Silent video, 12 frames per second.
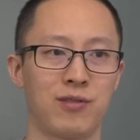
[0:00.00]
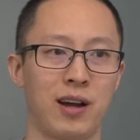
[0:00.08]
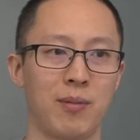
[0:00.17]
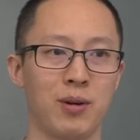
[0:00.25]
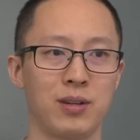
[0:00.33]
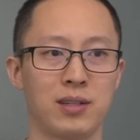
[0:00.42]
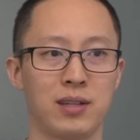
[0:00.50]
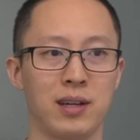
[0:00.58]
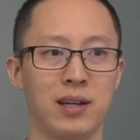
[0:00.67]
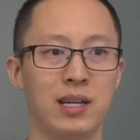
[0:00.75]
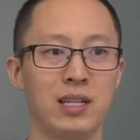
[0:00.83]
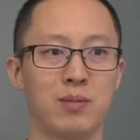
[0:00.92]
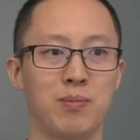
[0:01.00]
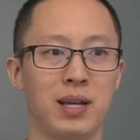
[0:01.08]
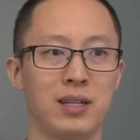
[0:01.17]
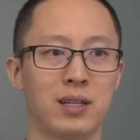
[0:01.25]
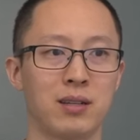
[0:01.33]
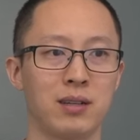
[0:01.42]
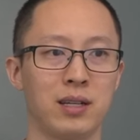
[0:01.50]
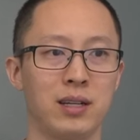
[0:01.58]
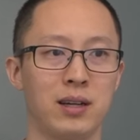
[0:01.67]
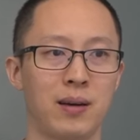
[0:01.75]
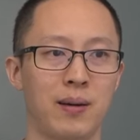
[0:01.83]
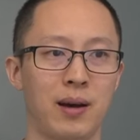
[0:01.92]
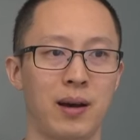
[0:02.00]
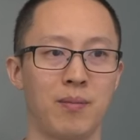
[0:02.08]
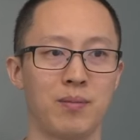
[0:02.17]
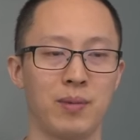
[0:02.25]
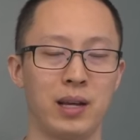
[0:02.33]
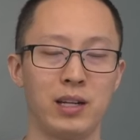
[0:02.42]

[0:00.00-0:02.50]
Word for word: fibers is basically um,